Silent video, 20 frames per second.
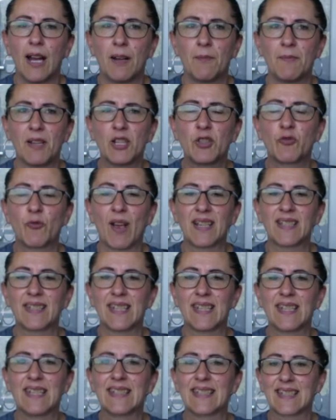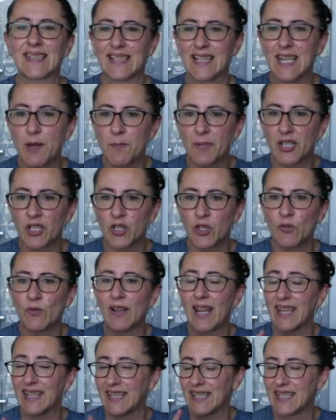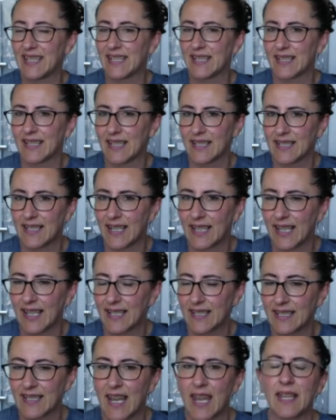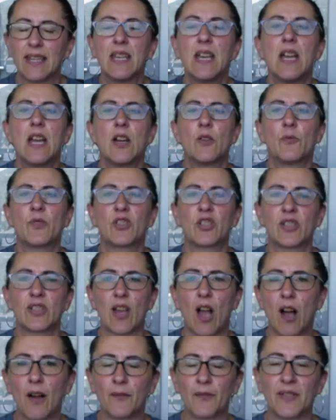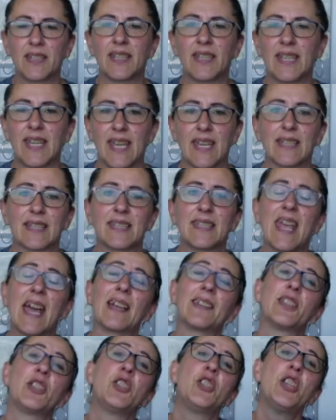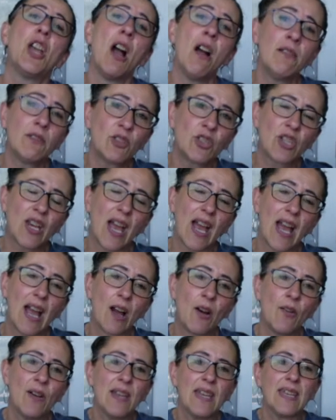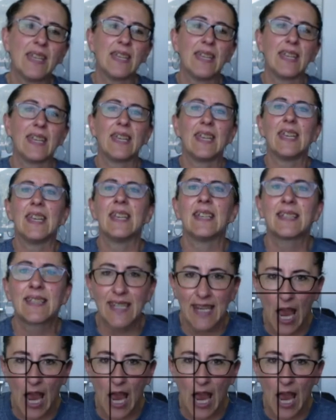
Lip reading: addressing sleep issue like kidney 6, like I said, which is often the case. Now the yang chow is the